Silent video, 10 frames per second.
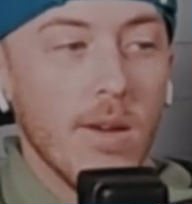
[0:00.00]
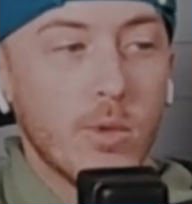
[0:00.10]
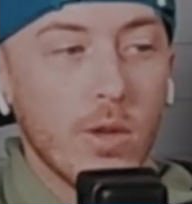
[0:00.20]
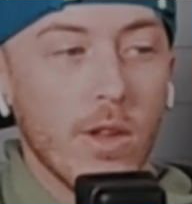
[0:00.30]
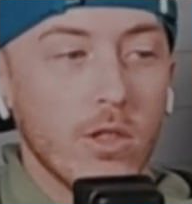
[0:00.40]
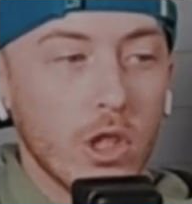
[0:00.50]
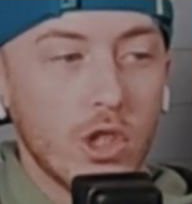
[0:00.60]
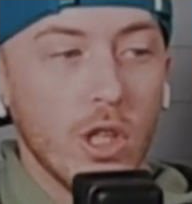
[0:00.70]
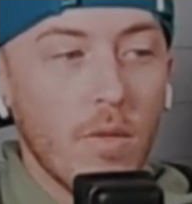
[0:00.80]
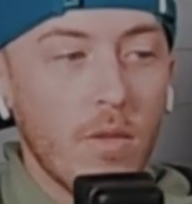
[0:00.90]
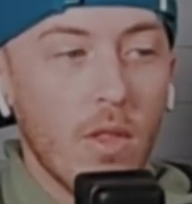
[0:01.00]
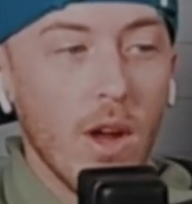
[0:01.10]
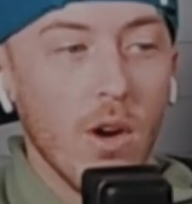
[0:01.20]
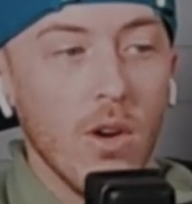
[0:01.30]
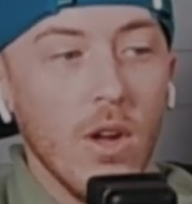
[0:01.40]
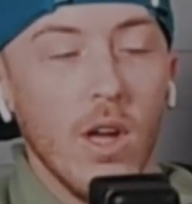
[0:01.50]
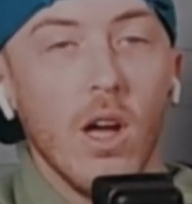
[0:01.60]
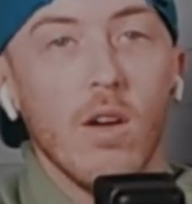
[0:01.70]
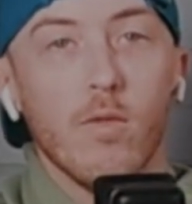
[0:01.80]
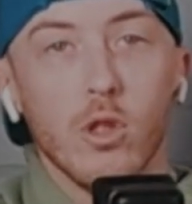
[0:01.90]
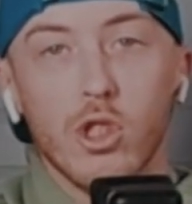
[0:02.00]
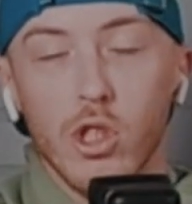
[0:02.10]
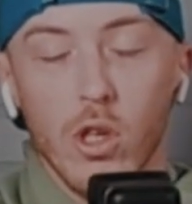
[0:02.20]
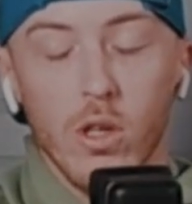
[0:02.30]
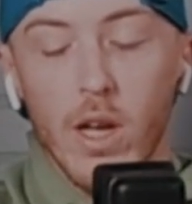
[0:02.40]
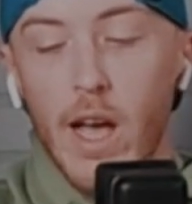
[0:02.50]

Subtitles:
So there's a shift there for sure.